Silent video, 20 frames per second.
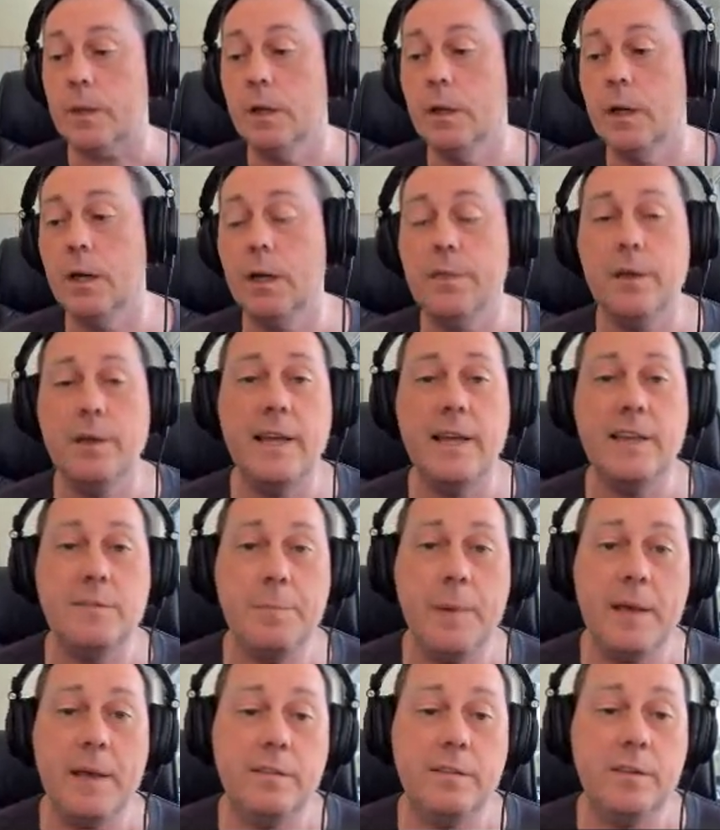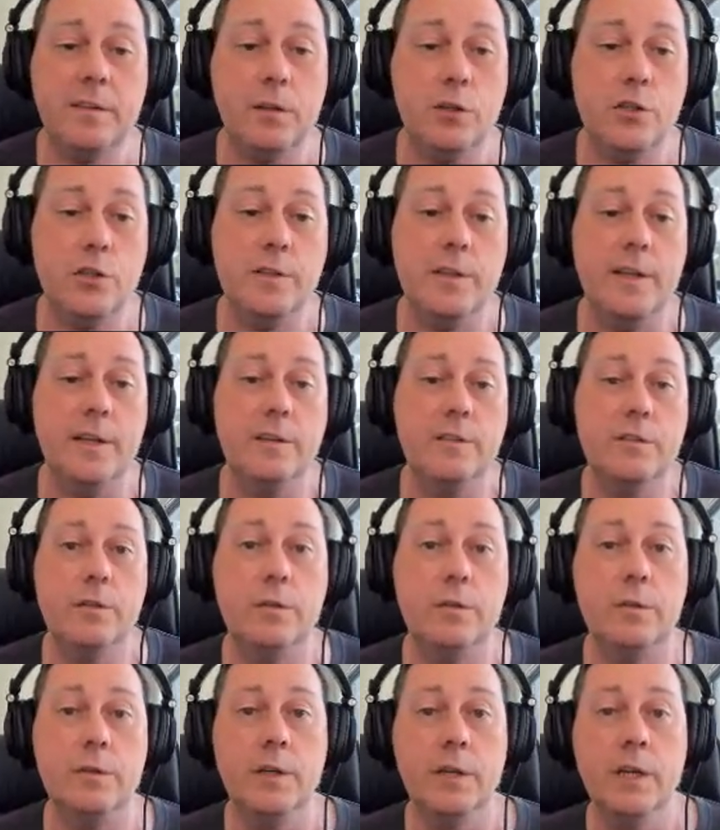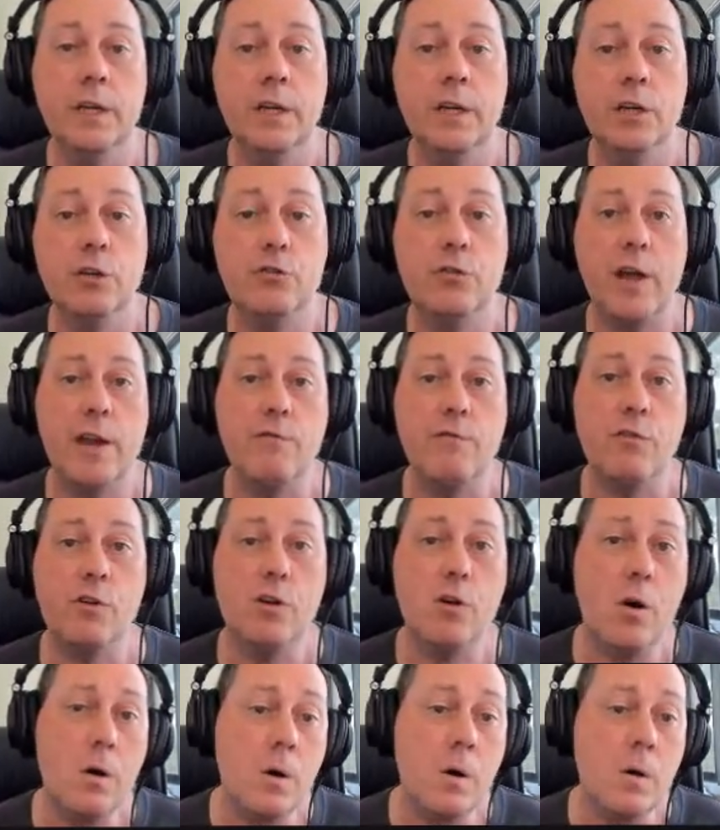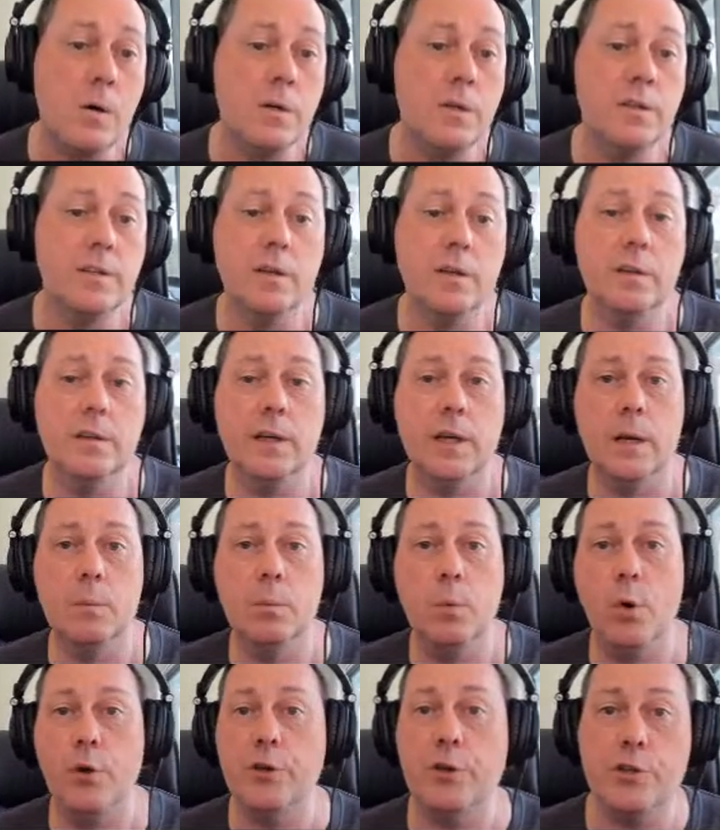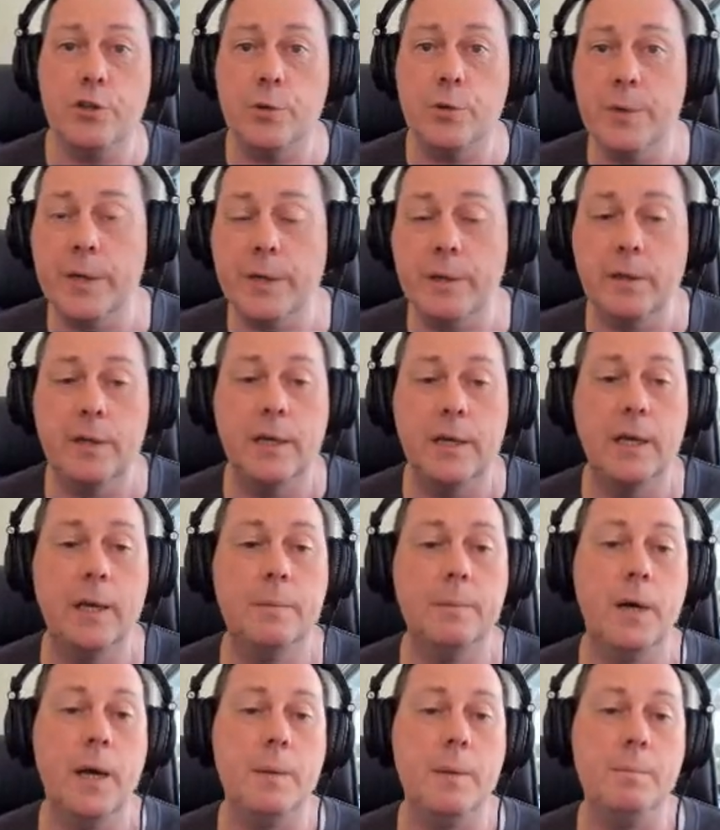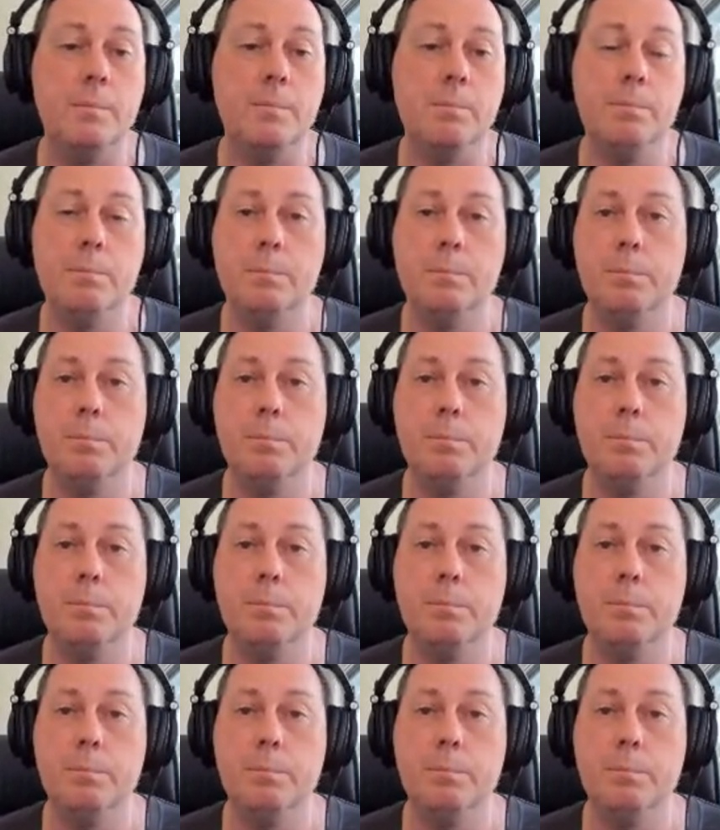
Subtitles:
The next best solution is to try and record what you're doing and